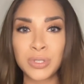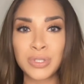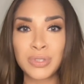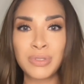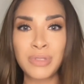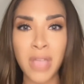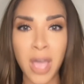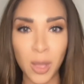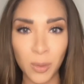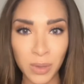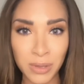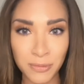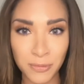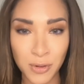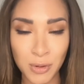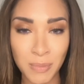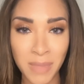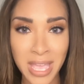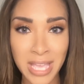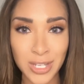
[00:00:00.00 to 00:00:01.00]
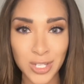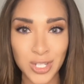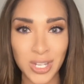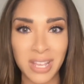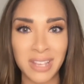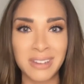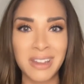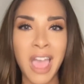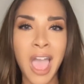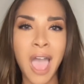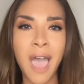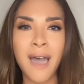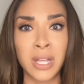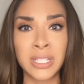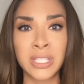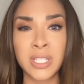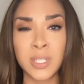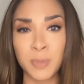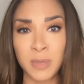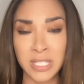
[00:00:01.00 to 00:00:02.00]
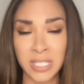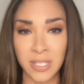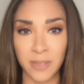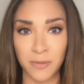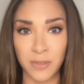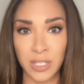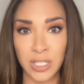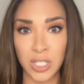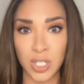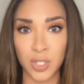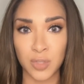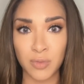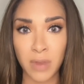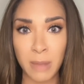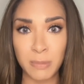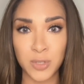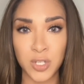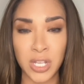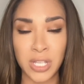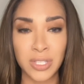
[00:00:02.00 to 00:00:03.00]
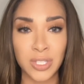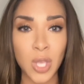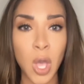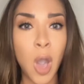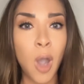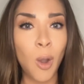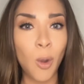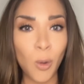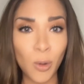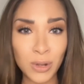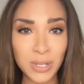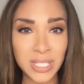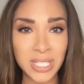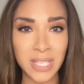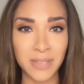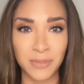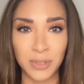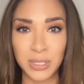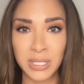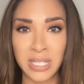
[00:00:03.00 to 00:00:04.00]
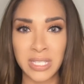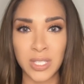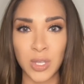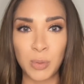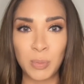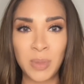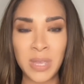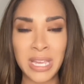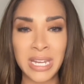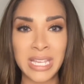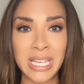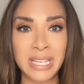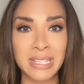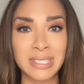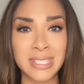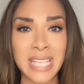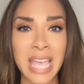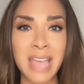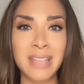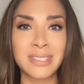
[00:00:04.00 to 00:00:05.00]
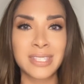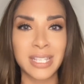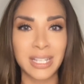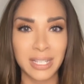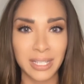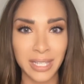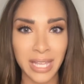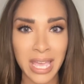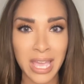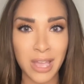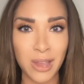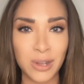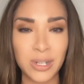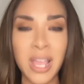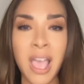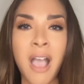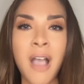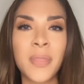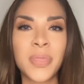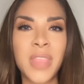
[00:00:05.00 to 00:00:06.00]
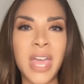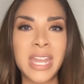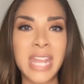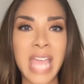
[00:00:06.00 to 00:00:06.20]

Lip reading: no information on specific disruptions or civil disobedience and declared that